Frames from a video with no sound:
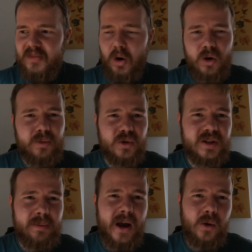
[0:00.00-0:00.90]
horrible
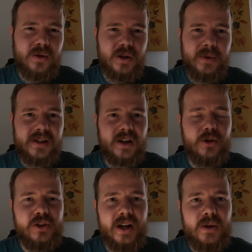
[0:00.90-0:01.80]
smells that we
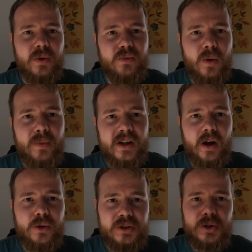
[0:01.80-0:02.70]
associate with when we
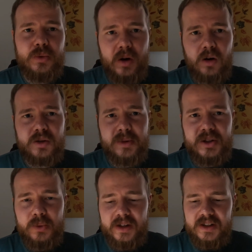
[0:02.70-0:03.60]
go to a
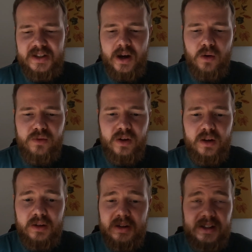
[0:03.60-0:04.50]
hospital in itself,
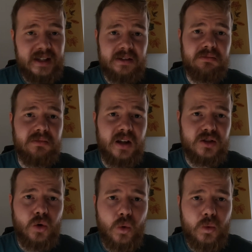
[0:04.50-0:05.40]
and it didn't
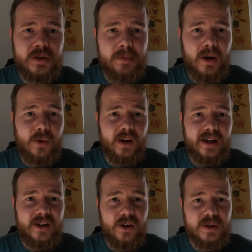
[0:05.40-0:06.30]
at all smell
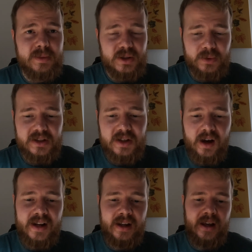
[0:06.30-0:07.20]
like a hospital inside.